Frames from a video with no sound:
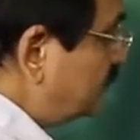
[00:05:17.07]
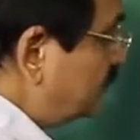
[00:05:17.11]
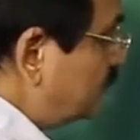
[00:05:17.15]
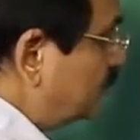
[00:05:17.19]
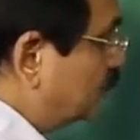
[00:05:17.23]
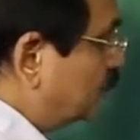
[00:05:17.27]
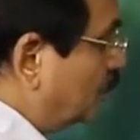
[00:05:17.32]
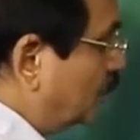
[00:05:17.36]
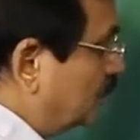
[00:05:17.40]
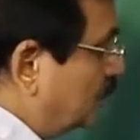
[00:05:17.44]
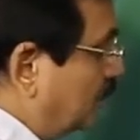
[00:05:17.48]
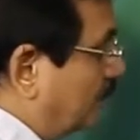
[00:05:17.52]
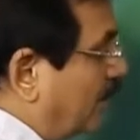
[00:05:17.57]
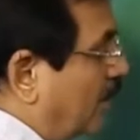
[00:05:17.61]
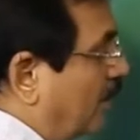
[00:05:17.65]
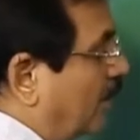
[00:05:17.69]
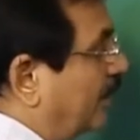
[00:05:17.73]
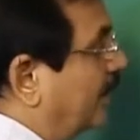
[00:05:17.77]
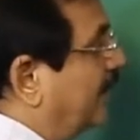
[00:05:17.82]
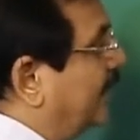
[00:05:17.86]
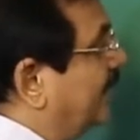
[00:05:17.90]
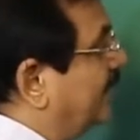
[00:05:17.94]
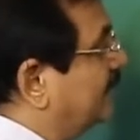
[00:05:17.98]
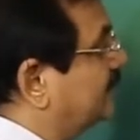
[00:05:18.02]
So, the
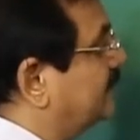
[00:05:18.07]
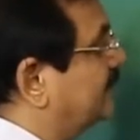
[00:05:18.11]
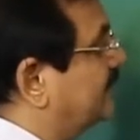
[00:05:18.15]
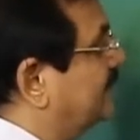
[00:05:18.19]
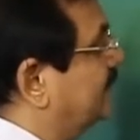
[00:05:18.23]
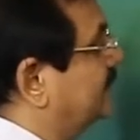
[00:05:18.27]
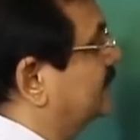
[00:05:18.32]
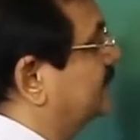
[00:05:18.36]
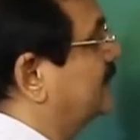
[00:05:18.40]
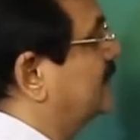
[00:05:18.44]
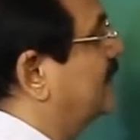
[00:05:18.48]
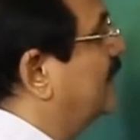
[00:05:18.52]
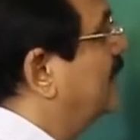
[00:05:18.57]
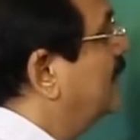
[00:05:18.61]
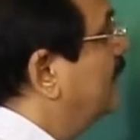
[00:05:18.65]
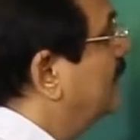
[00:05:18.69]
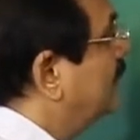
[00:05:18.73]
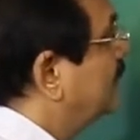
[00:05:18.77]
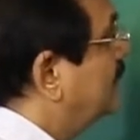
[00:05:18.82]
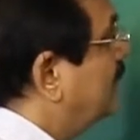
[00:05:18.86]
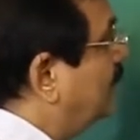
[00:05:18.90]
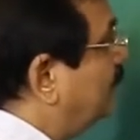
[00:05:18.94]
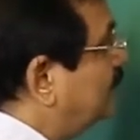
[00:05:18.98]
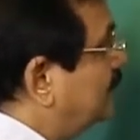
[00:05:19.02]
bond length is.
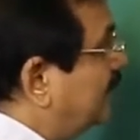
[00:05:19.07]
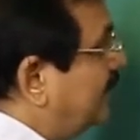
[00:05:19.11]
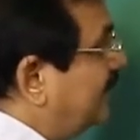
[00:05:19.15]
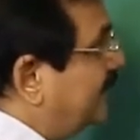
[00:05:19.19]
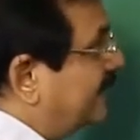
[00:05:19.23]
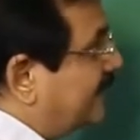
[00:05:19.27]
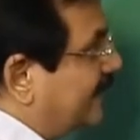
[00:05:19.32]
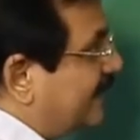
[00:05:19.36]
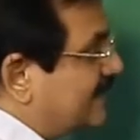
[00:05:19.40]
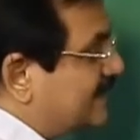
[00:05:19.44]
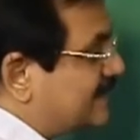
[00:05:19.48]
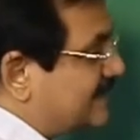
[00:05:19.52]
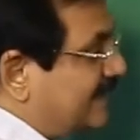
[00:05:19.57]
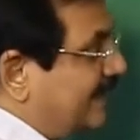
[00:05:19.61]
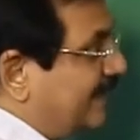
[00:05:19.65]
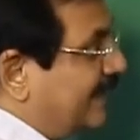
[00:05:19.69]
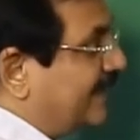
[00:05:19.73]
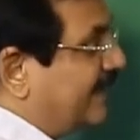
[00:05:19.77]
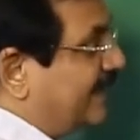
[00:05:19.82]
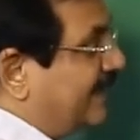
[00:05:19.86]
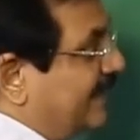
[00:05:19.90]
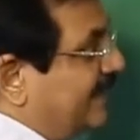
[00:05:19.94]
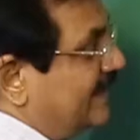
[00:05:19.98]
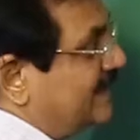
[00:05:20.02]
Now, the interesting
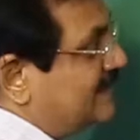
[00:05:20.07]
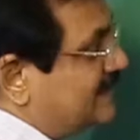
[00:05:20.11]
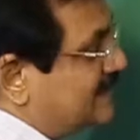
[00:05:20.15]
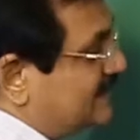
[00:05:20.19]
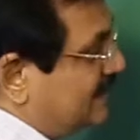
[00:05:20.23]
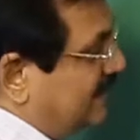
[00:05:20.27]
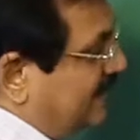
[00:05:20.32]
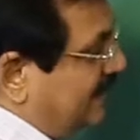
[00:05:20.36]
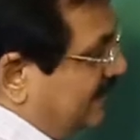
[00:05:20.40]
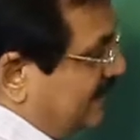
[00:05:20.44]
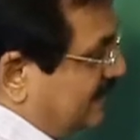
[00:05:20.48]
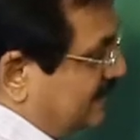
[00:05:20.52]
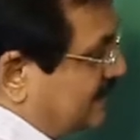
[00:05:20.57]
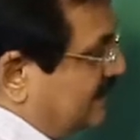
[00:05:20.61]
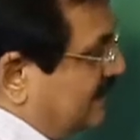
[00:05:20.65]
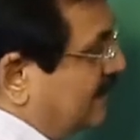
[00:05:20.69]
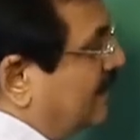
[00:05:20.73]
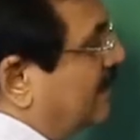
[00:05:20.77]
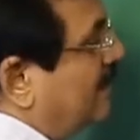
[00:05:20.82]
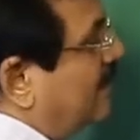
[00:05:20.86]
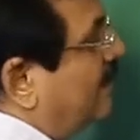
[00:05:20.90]
case is